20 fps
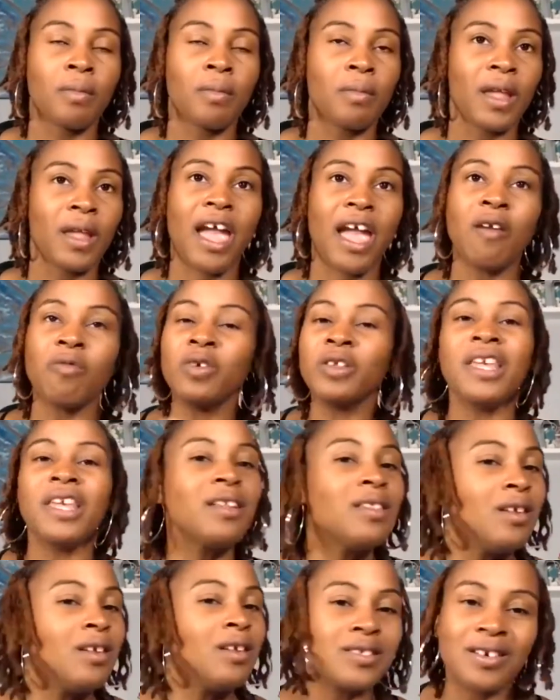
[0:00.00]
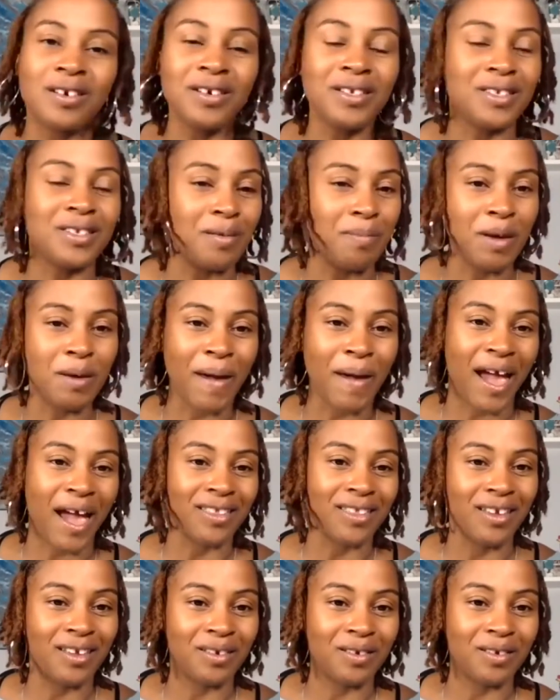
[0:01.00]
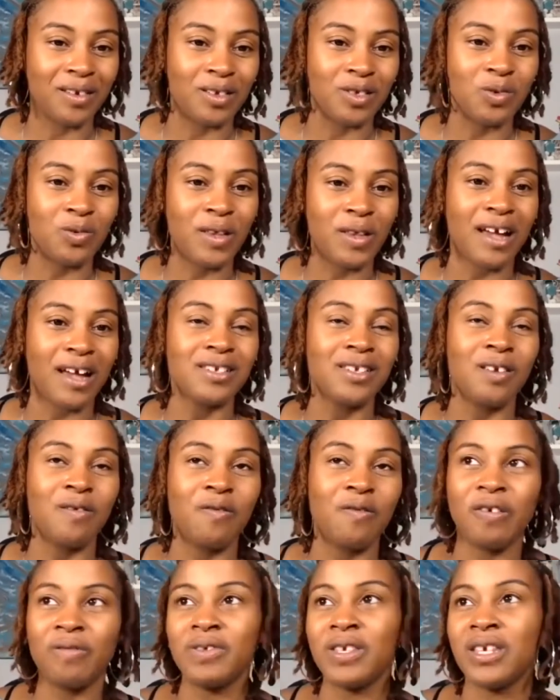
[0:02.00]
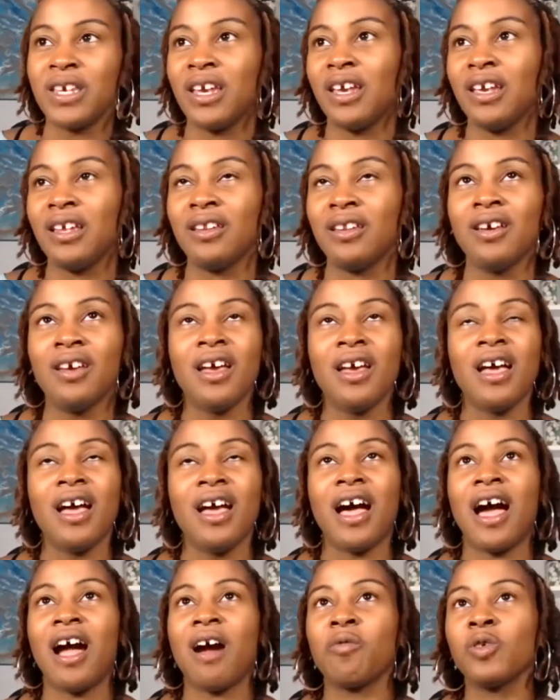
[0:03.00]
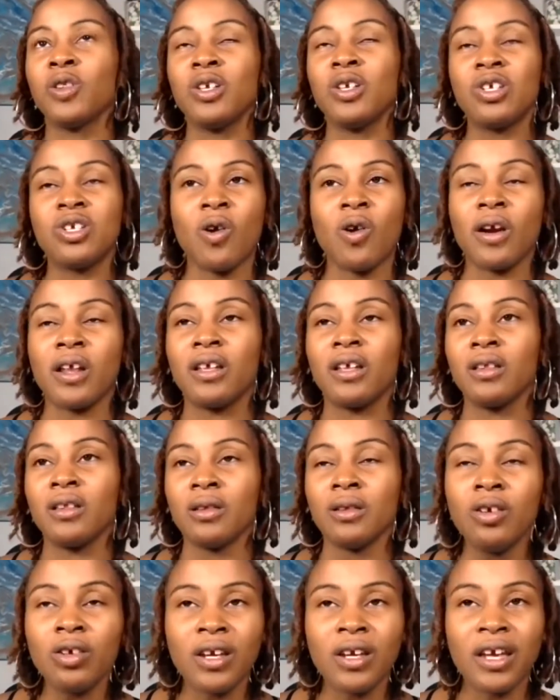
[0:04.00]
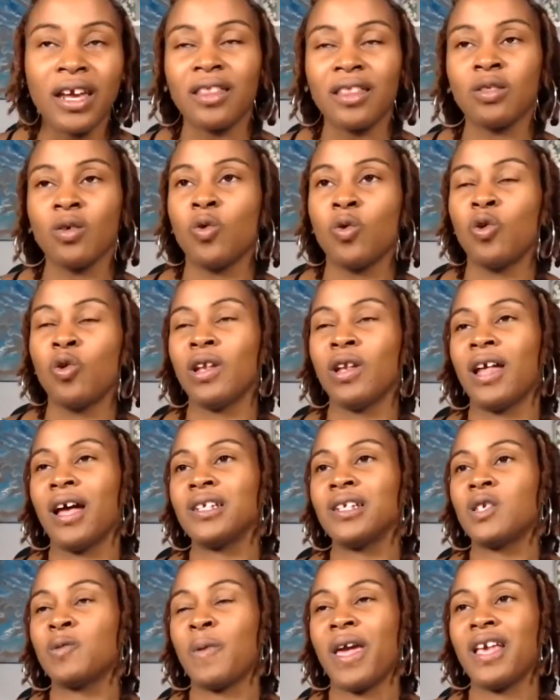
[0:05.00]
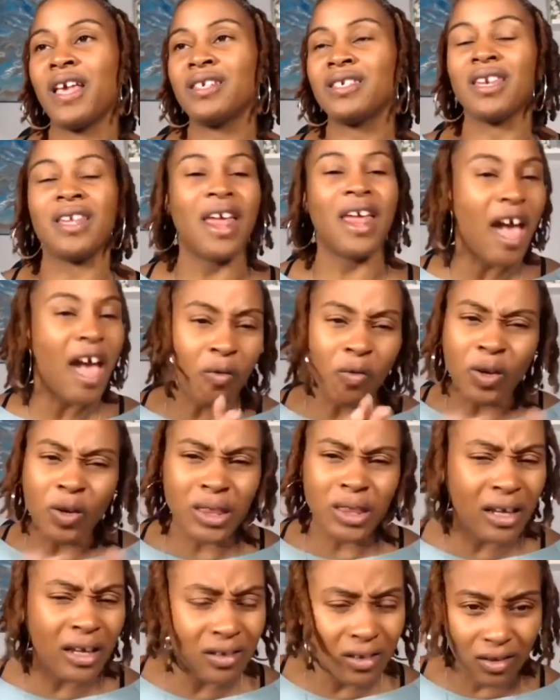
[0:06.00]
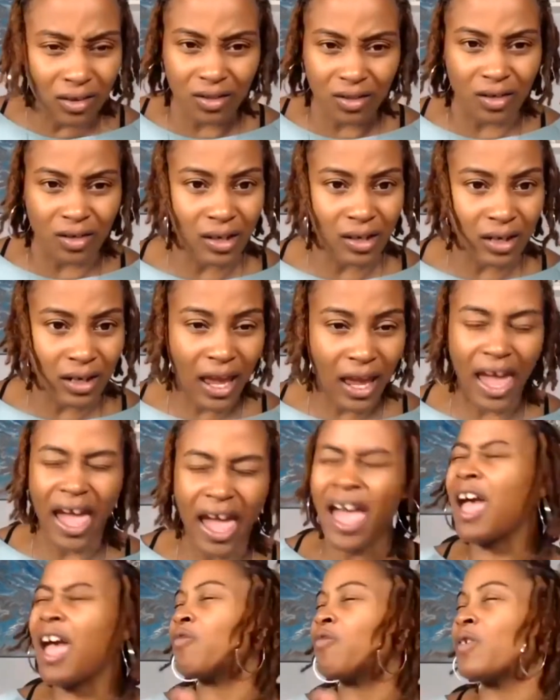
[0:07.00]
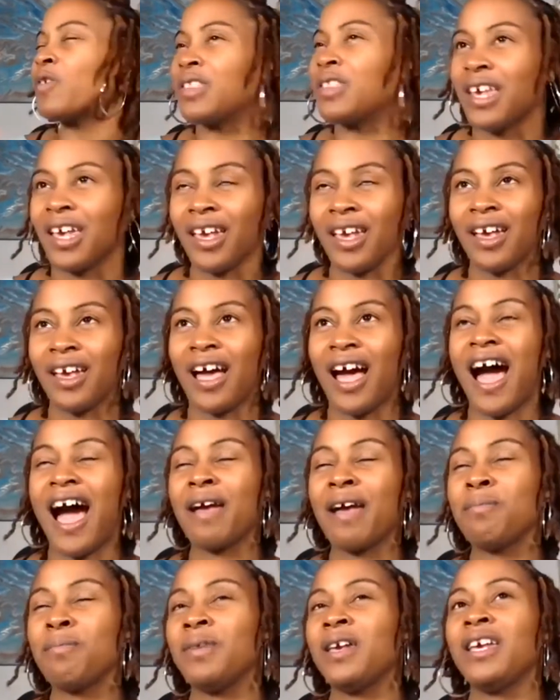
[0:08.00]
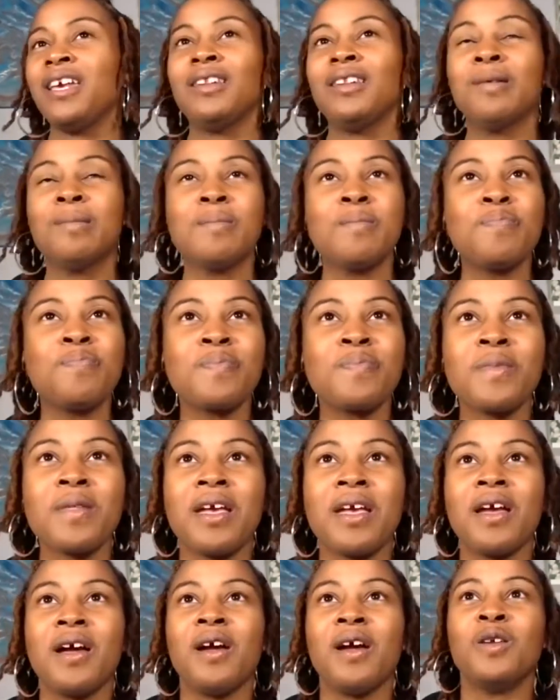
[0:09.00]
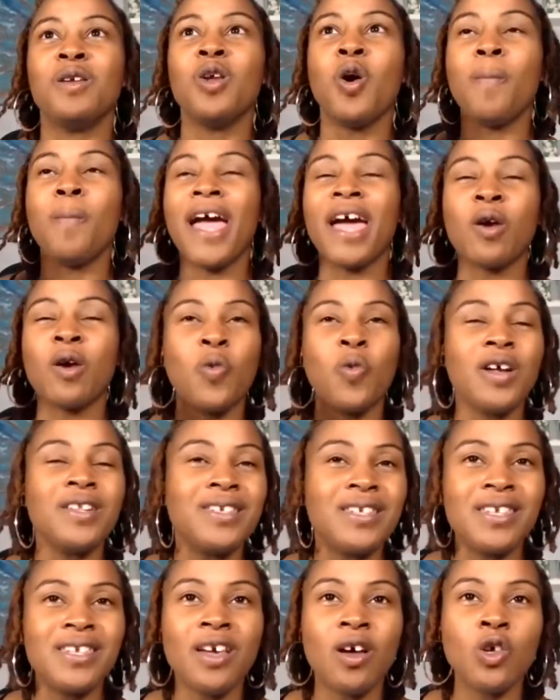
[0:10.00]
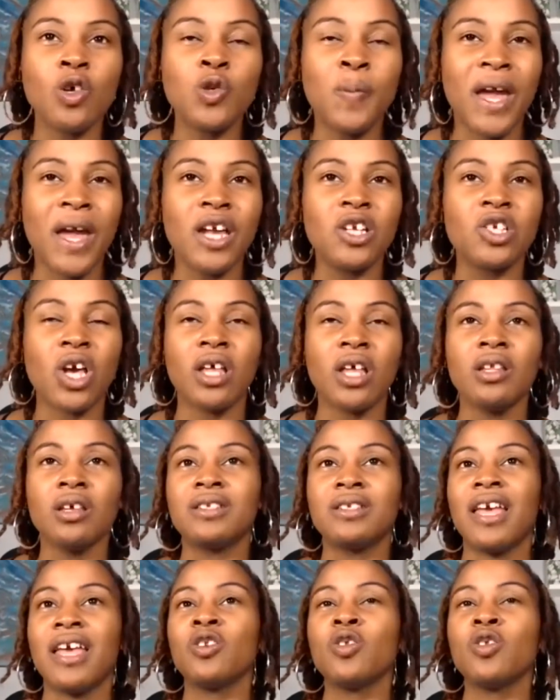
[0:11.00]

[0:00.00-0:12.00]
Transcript: everything looked good to me back then. In 2015, I really started looking at the online space, and everything looked good. Everything. I mean, no matter what sales page I looked at,